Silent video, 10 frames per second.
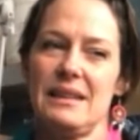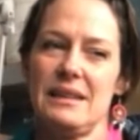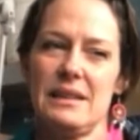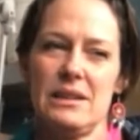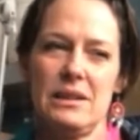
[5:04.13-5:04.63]
the
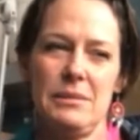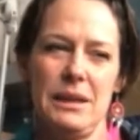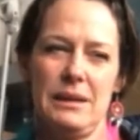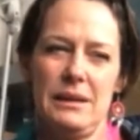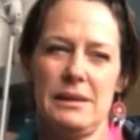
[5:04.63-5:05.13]
timing,
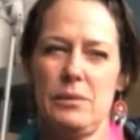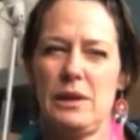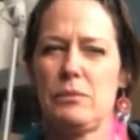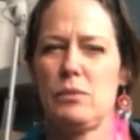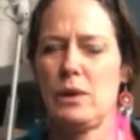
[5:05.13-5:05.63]
yeah, so
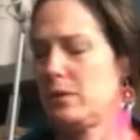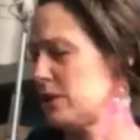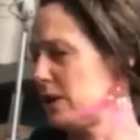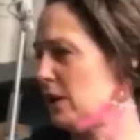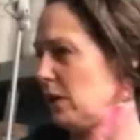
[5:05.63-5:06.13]
we're on
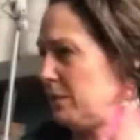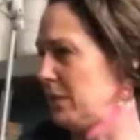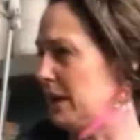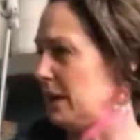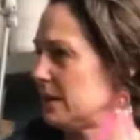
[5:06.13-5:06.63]
to 9
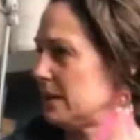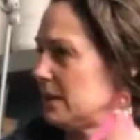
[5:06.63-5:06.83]
minutes.